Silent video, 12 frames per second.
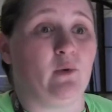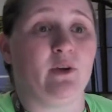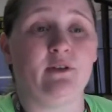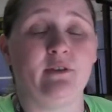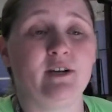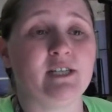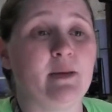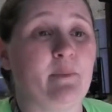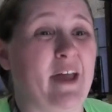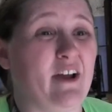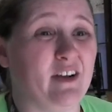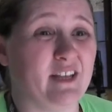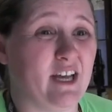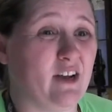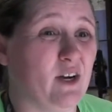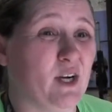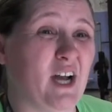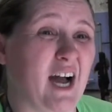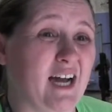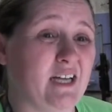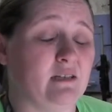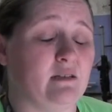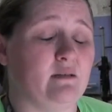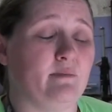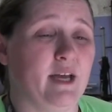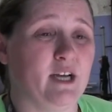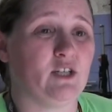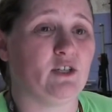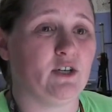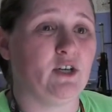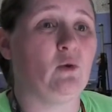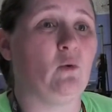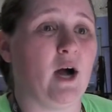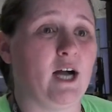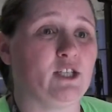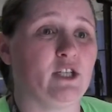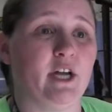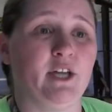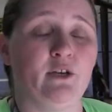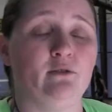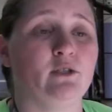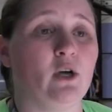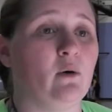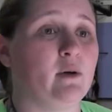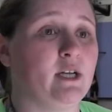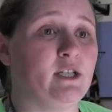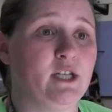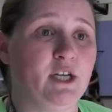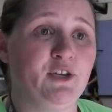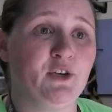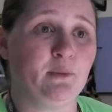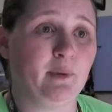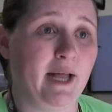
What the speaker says: Whether there's a parent there or not, make sure you watch and you don't continue